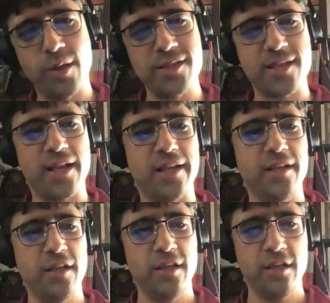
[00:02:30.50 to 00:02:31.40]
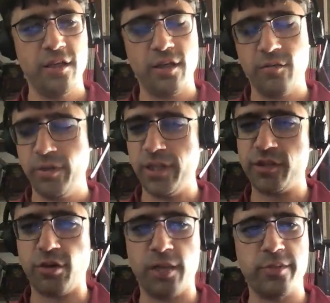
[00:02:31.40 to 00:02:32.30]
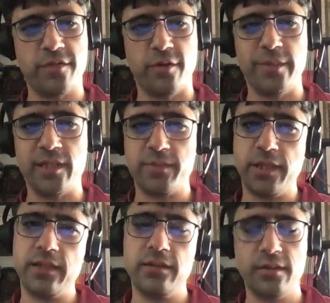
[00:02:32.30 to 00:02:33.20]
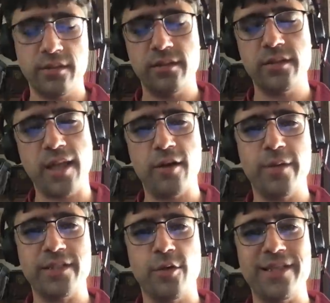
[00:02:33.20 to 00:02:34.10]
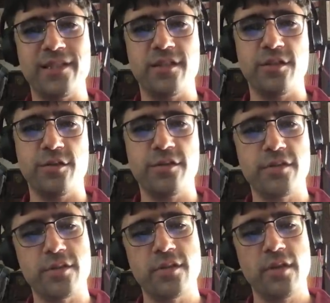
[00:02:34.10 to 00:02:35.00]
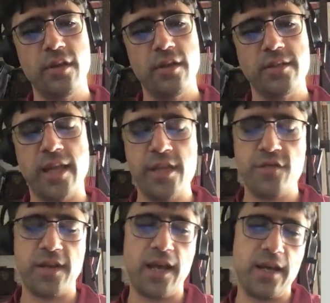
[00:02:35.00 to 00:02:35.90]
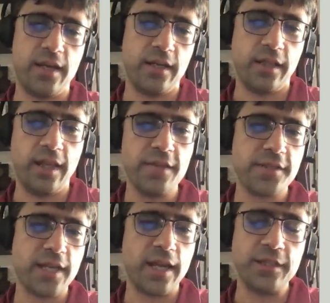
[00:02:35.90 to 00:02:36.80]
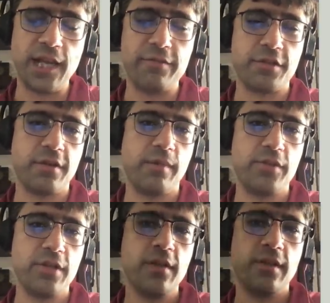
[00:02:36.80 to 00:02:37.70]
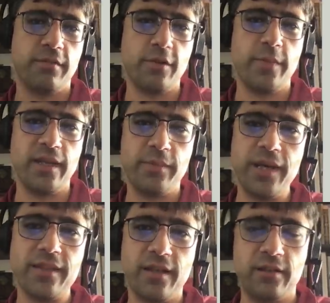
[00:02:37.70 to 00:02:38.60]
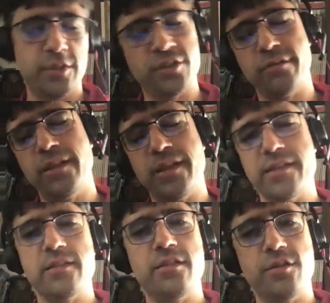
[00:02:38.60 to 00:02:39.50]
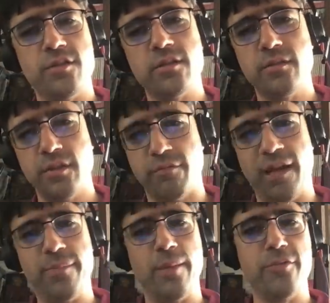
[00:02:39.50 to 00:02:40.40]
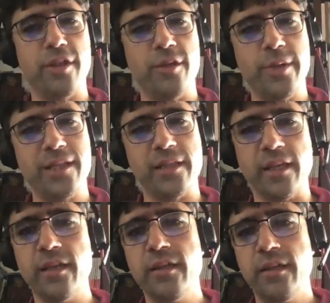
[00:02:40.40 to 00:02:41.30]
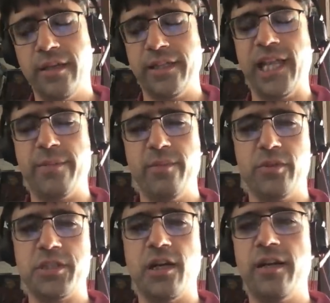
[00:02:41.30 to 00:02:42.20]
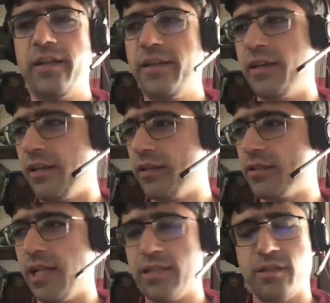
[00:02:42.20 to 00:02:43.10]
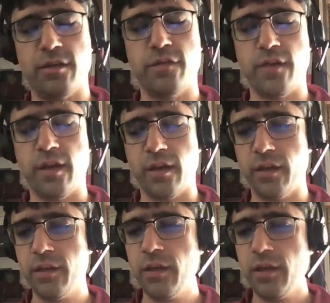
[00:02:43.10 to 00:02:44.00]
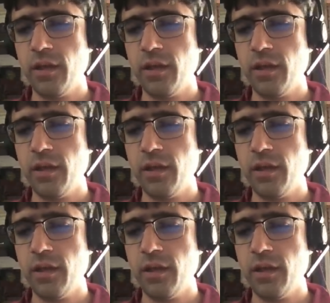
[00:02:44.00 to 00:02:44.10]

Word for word: on the one side, really strong performance, but not always so easy to use. And then you've got, on the other side, JavaScript, and Ruby, and Python, which are really easy to use. You can ramp up really quickly and get people started, and there's lots of, uh,